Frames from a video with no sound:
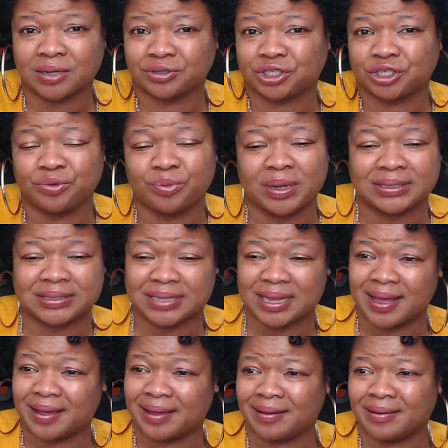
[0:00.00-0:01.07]
she went
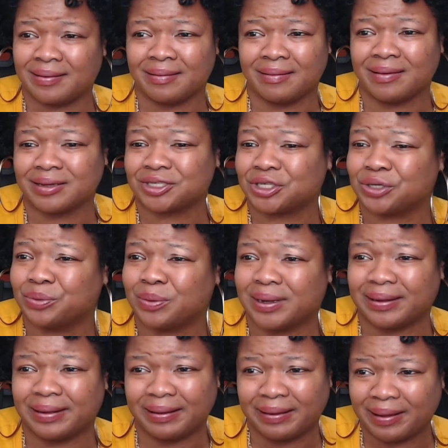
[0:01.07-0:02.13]
in she
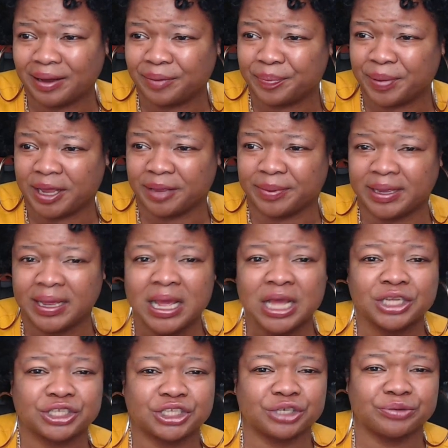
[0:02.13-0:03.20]
went in baby
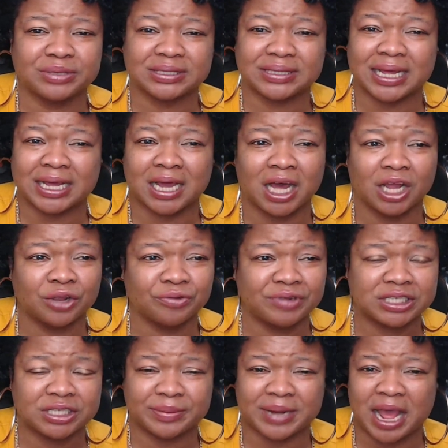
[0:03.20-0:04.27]
she was like
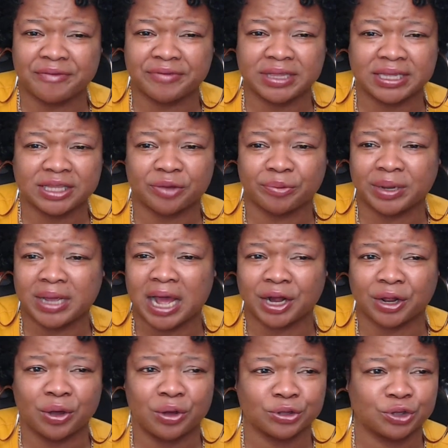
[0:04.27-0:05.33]
colorism and everything that we got to
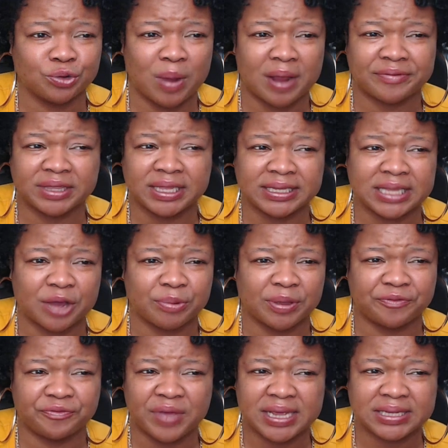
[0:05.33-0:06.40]
go through everything that we
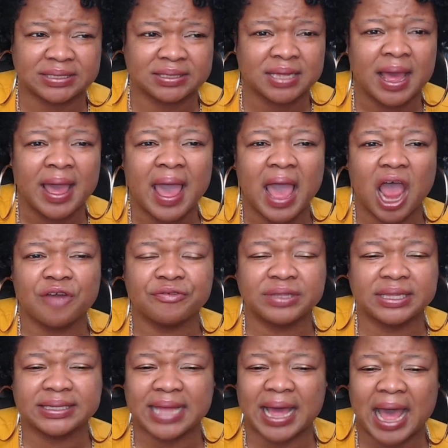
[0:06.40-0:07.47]
face
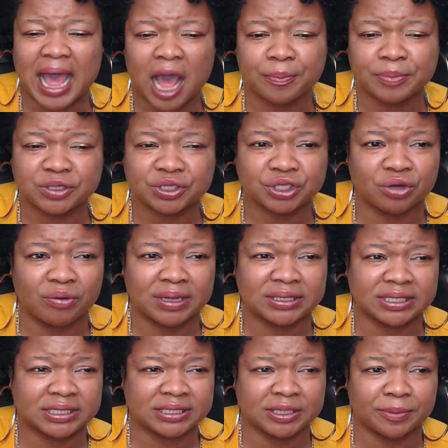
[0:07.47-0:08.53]
everything that happens to us
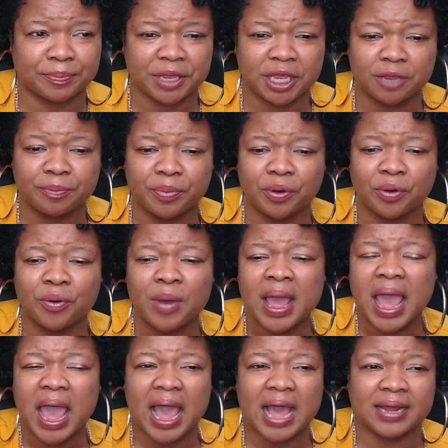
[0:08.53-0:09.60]
as a people
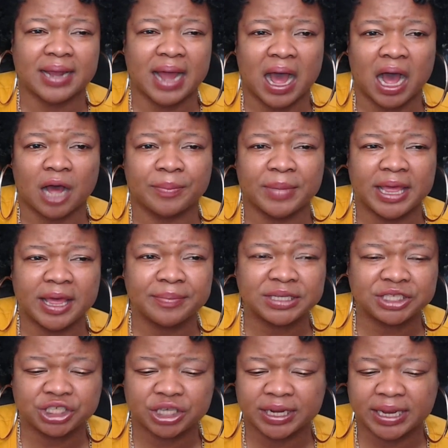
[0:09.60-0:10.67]
and um
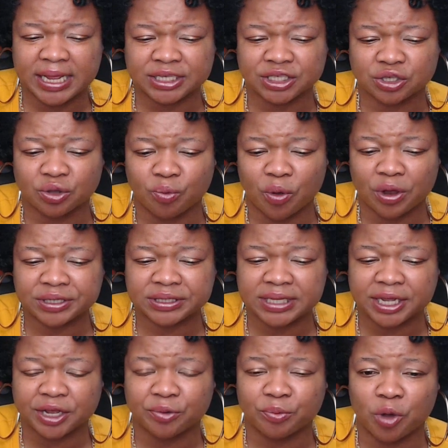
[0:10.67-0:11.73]
imaging is the worst
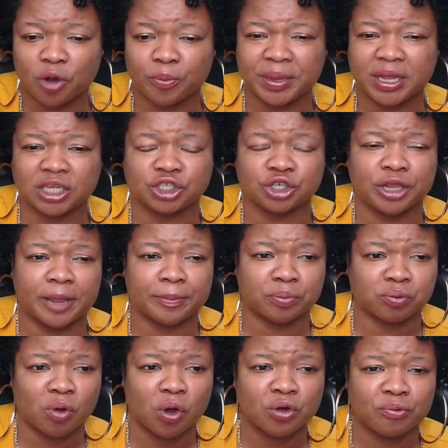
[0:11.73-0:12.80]
thing in the world because you get
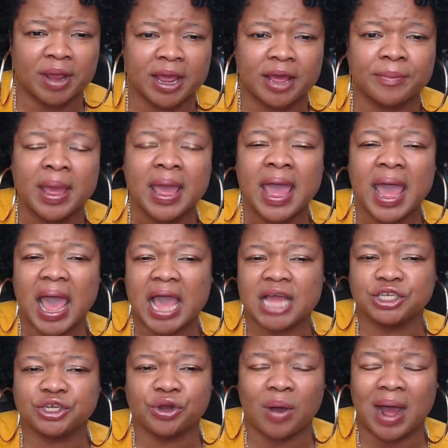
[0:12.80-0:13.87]
programmed and
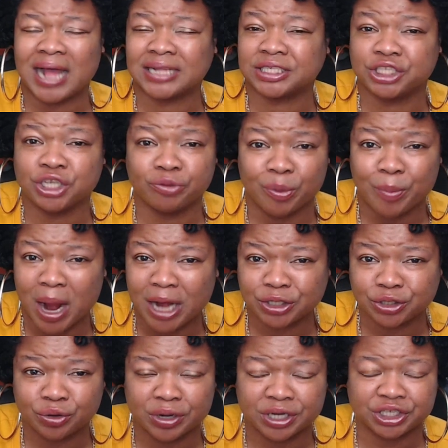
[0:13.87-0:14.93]
you know I had to deal with my
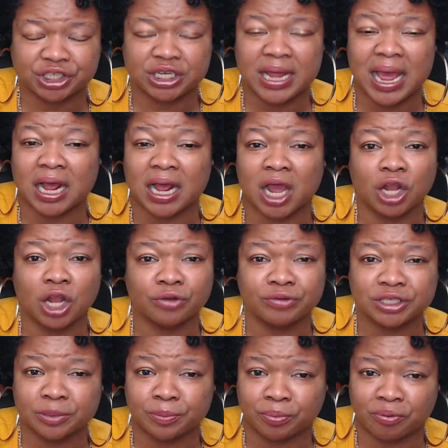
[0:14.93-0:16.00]
daughter she had
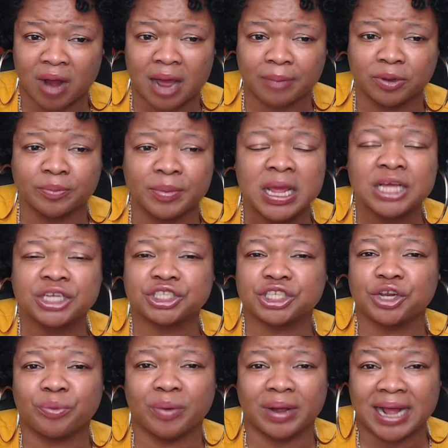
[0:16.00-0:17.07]
colorism problem she
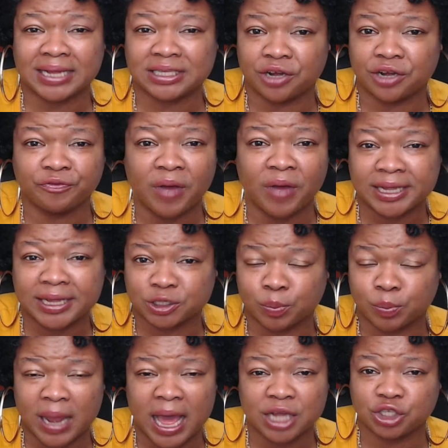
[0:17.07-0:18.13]
didn't want to identify as
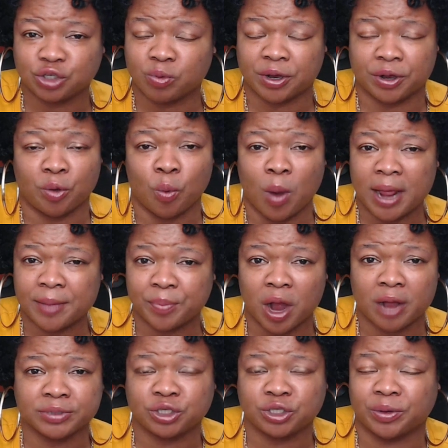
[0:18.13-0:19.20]
black she wanted a white
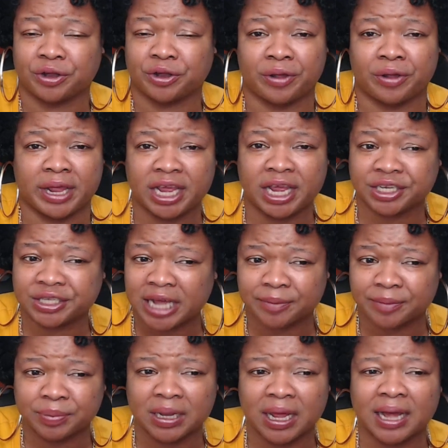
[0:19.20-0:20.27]
barber she wanted her hair
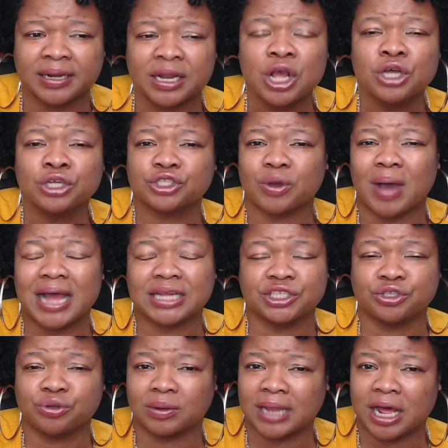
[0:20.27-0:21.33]
dyed blonde so I had to
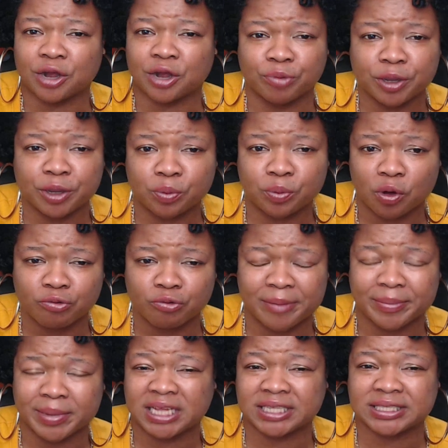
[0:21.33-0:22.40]
do a lot of
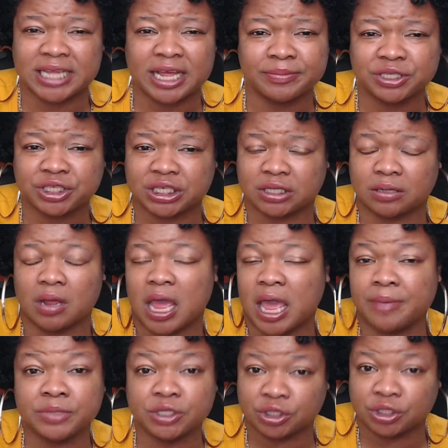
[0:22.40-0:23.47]
reprogramming because imagery,
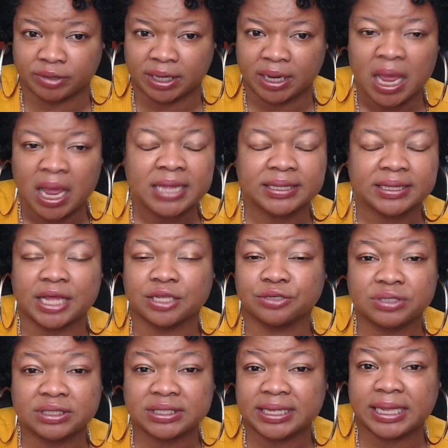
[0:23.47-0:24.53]
imagery that you
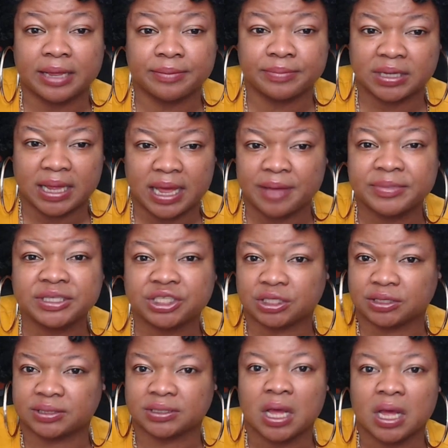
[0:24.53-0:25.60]
see Im- images